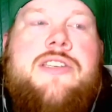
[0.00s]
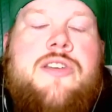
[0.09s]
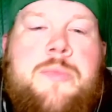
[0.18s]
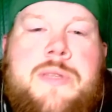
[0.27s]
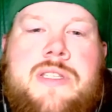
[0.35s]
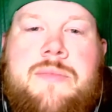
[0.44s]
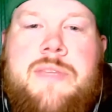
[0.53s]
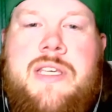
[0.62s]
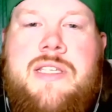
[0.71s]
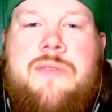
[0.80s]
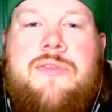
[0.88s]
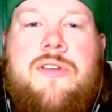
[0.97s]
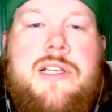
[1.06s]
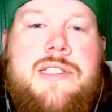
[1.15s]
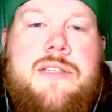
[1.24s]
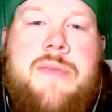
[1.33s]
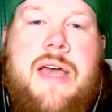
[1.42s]
actually open some things up for
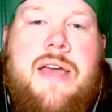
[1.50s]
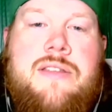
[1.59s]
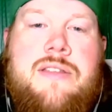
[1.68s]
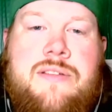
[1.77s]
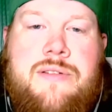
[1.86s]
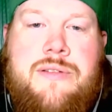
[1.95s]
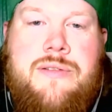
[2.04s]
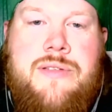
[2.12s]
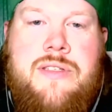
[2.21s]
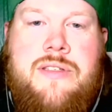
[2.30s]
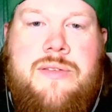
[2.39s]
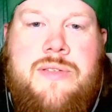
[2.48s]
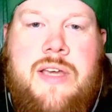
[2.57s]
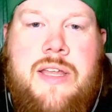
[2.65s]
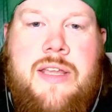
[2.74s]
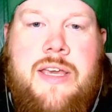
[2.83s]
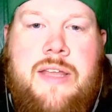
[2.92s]
Austin Mack too, who's
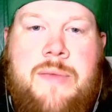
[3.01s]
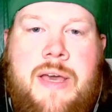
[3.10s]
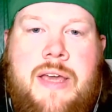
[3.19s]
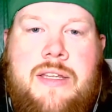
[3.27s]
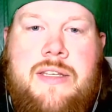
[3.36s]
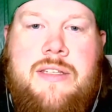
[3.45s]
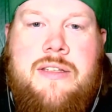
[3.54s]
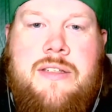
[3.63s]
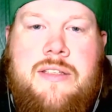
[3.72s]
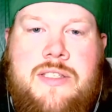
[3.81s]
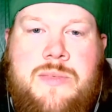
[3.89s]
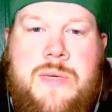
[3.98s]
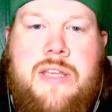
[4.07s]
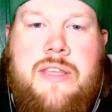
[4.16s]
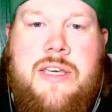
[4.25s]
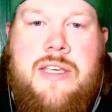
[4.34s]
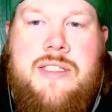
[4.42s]
kind of getting back into the swing
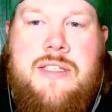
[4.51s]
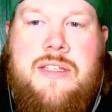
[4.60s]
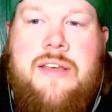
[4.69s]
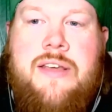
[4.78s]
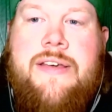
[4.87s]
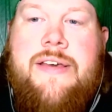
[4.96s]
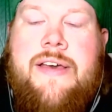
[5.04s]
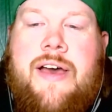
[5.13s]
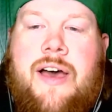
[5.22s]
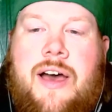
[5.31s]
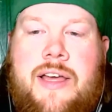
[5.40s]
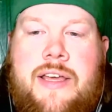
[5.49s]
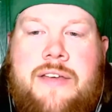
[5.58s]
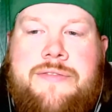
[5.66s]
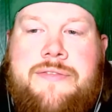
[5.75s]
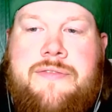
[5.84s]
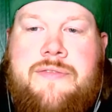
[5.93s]
of things. And
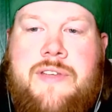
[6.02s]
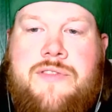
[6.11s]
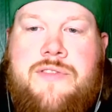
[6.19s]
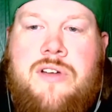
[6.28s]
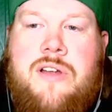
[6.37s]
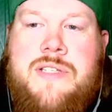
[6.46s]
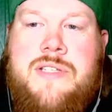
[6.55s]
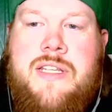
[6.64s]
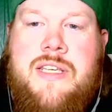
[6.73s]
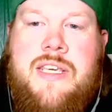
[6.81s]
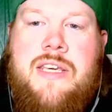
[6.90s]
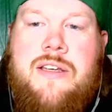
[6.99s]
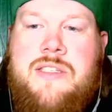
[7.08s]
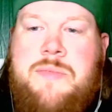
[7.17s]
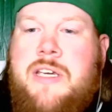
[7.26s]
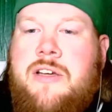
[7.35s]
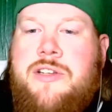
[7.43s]
if Toronto's going to key on
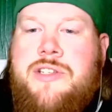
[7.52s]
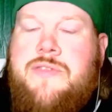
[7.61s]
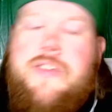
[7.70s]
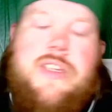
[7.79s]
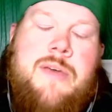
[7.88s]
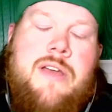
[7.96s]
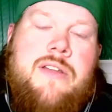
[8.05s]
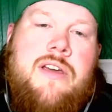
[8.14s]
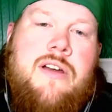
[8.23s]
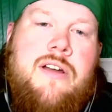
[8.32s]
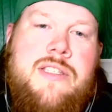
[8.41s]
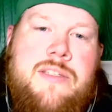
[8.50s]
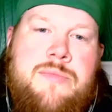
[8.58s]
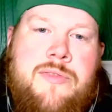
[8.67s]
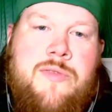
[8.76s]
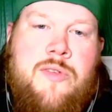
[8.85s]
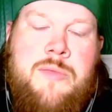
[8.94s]
Speaker just for the amount of yards and
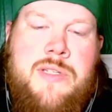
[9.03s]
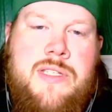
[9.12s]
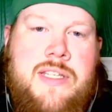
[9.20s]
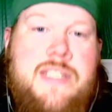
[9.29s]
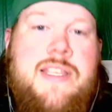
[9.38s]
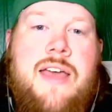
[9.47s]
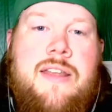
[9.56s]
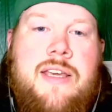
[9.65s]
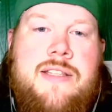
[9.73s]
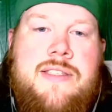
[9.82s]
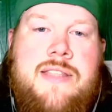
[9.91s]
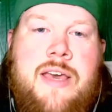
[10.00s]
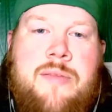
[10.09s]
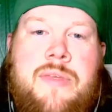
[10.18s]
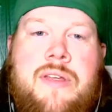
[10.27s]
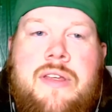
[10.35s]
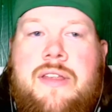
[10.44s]
performance that he's had against
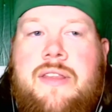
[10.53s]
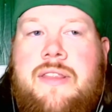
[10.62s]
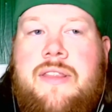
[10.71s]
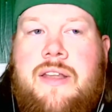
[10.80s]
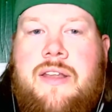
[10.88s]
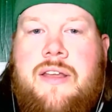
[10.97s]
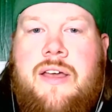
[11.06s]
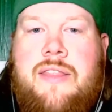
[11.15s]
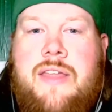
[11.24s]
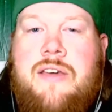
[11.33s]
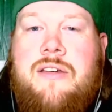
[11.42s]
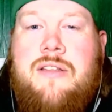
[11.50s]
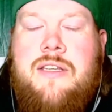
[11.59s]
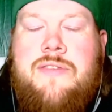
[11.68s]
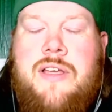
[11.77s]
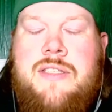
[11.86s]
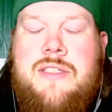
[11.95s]
them, then that could
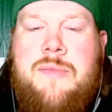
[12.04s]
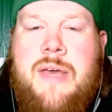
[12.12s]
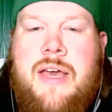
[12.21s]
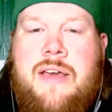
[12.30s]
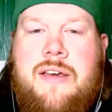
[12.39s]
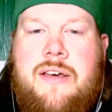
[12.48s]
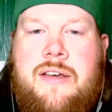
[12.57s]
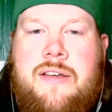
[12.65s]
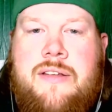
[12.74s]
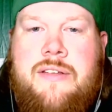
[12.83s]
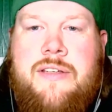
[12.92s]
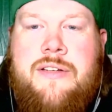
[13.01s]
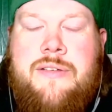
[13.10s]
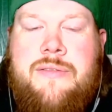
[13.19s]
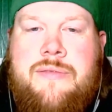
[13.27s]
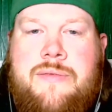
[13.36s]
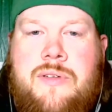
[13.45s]
leave Austin Mack,
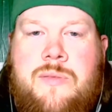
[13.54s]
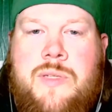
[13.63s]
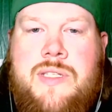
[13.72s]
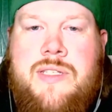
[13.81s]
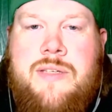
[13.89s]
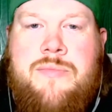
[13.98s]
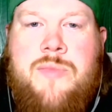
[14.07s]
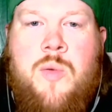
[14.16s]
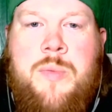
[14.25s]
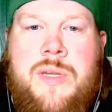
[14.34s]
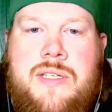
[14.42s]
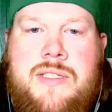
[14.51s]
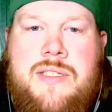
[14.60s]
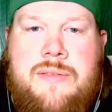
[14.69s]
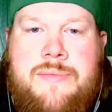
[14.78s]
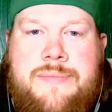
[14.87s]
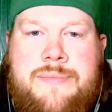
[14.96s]
with some
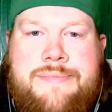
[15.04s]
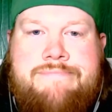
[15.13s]
openings.